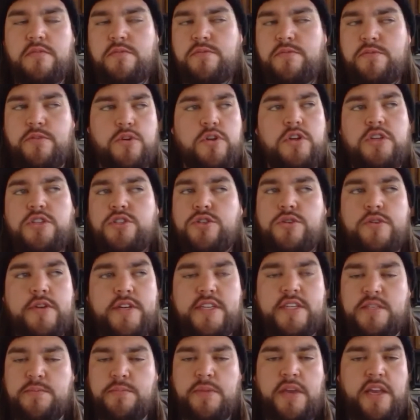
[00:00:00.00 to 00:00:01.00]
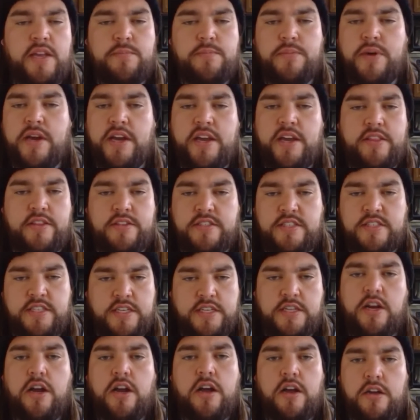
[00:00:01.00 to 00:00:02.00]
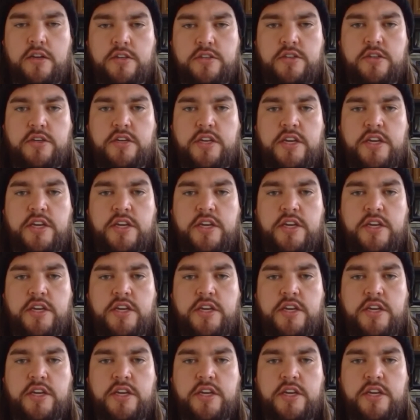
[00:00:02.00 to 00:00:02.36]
for a choice made by the CDOT under